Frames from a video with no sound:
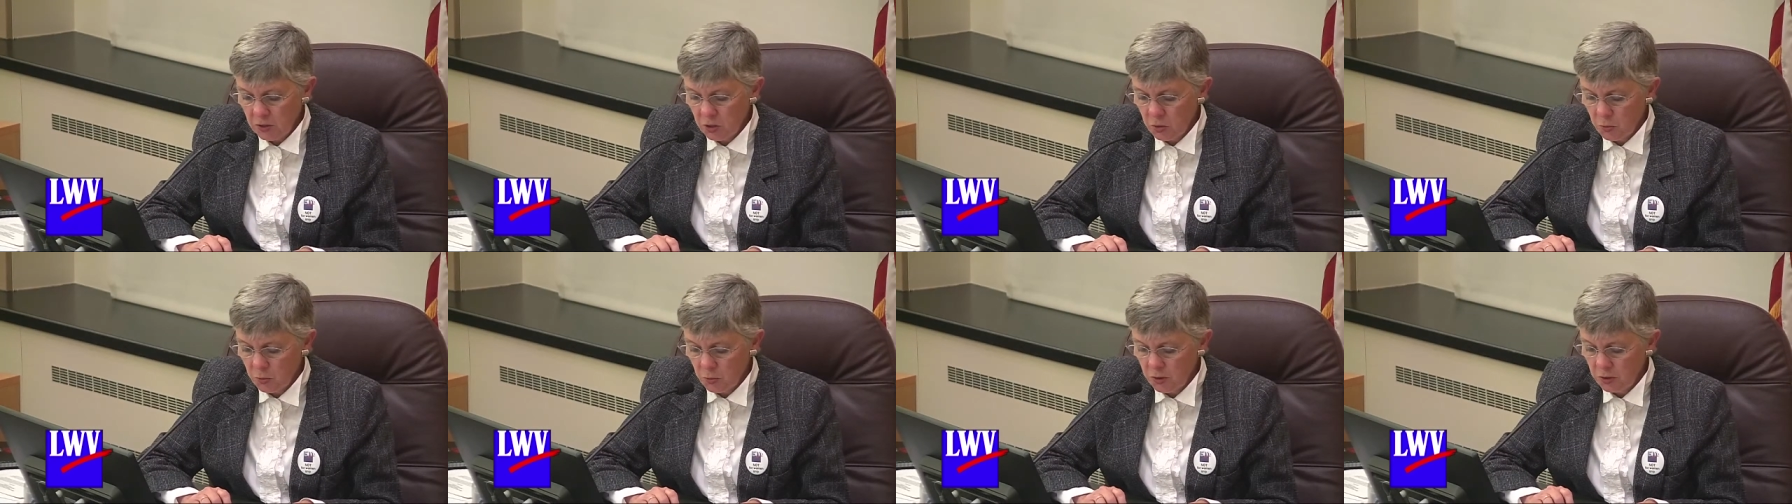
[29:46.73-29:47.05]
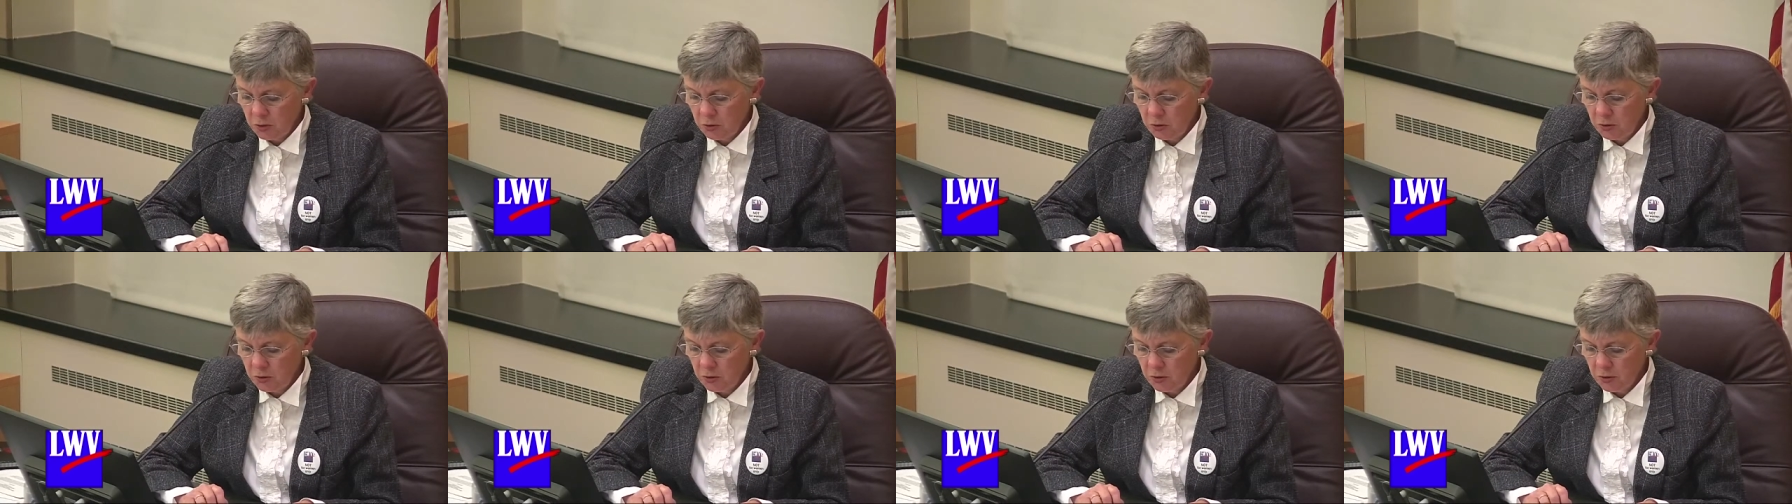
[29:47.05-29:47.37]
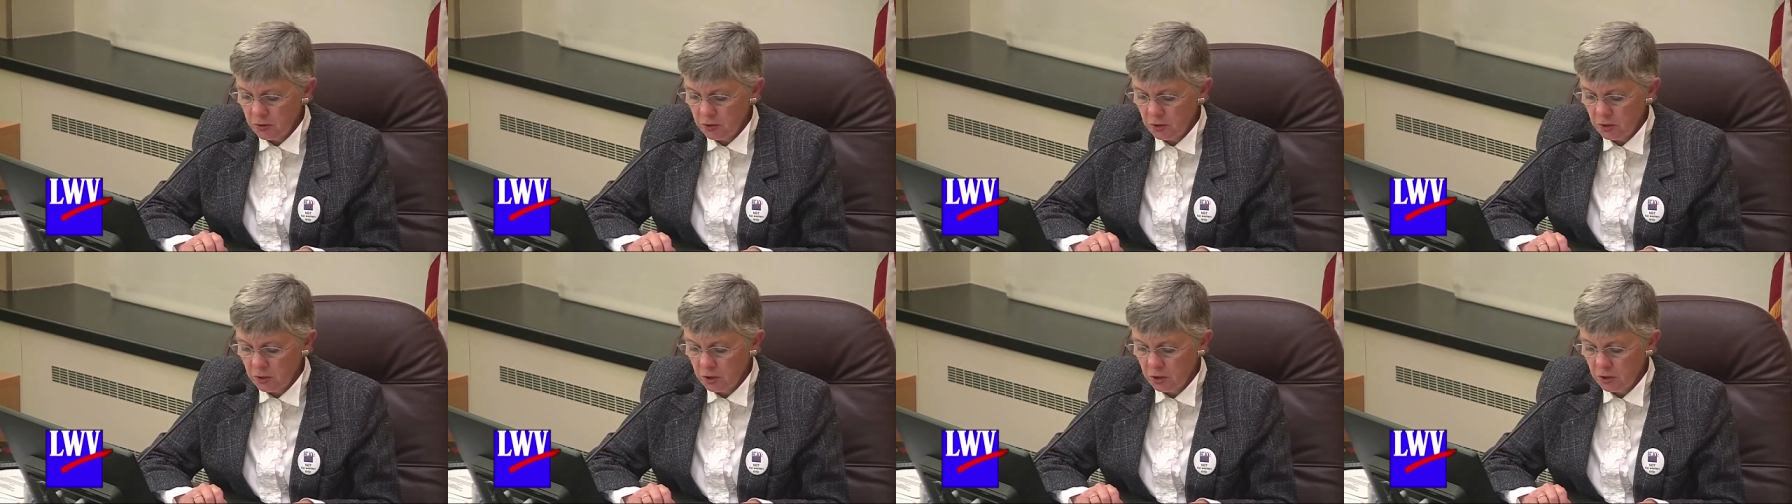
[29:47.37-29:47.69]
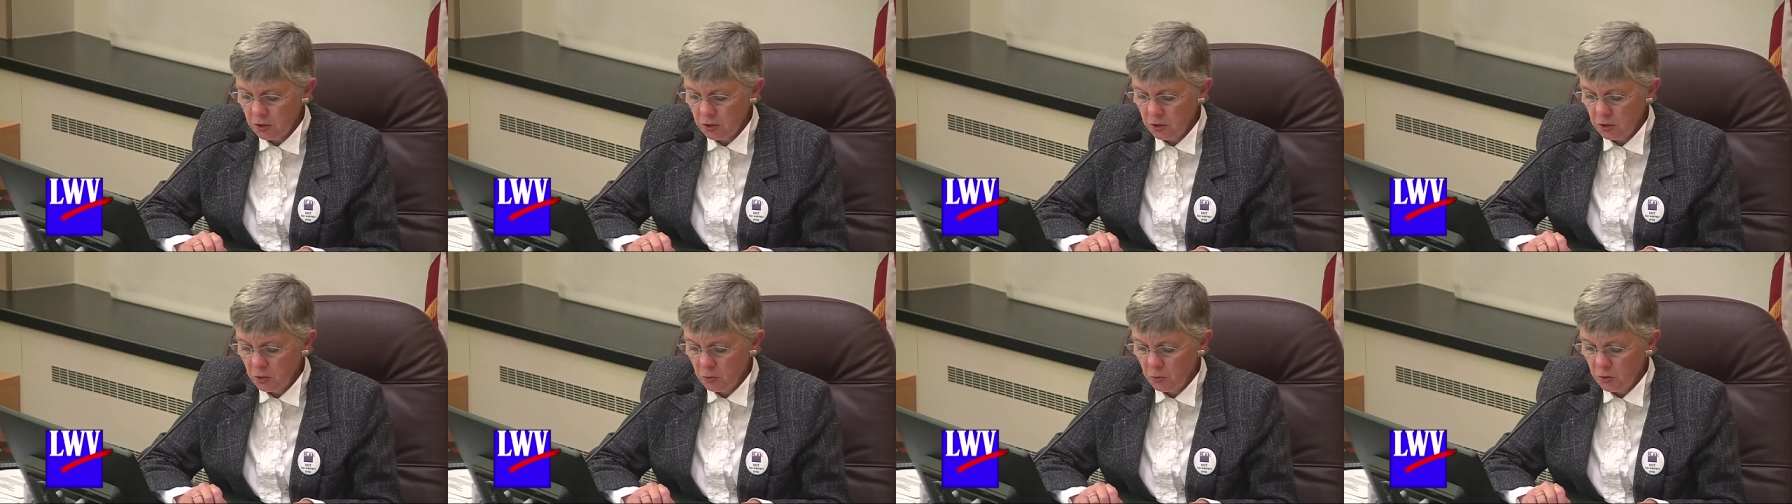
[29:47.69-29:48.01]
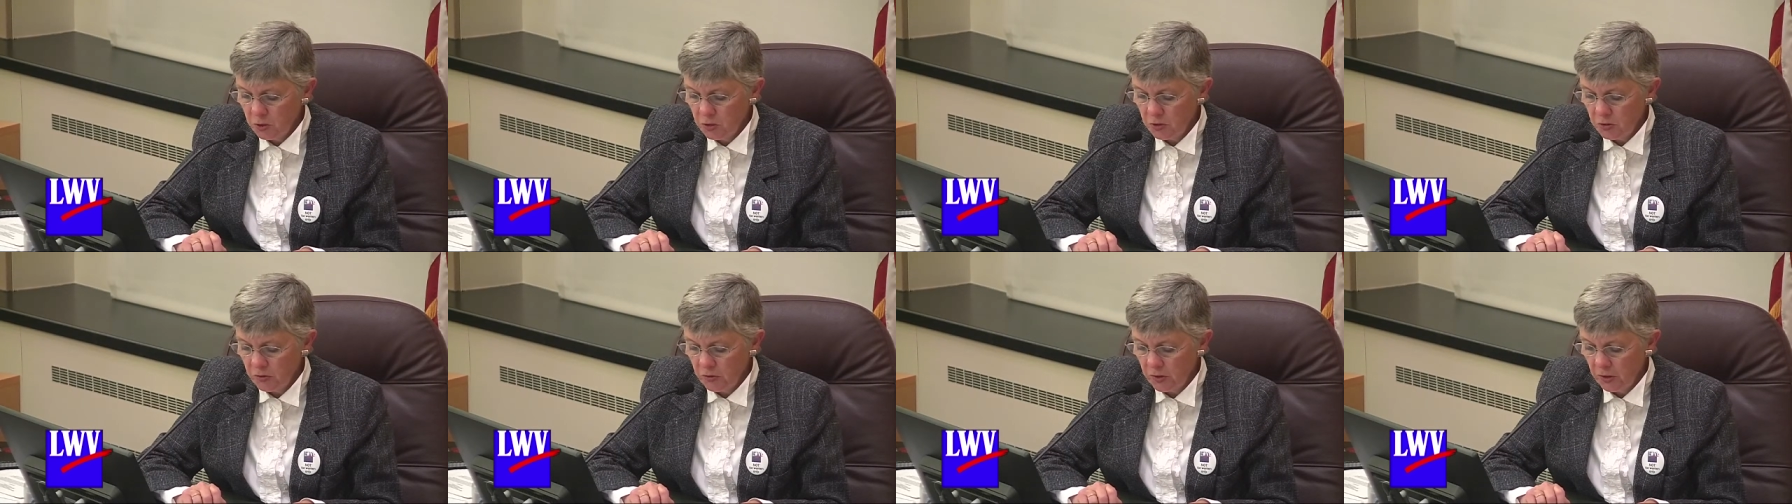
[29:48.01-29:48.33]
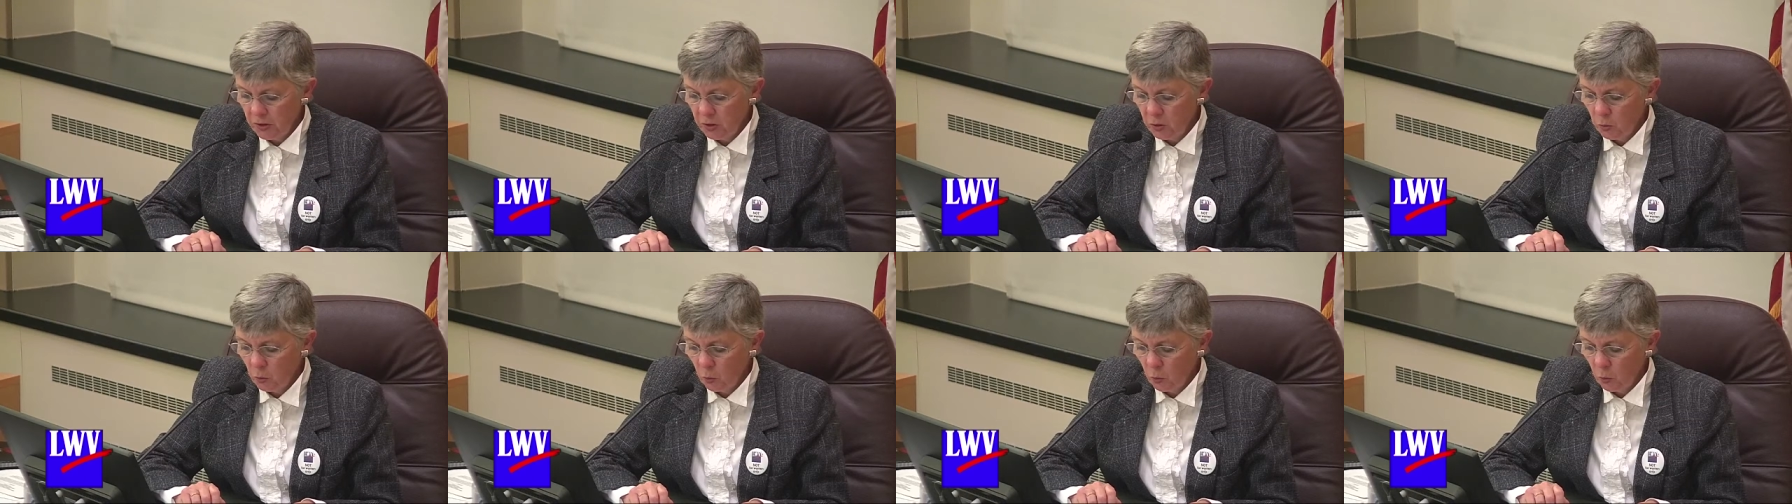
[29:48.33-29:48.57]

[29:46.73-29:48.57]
to producers and consumers vary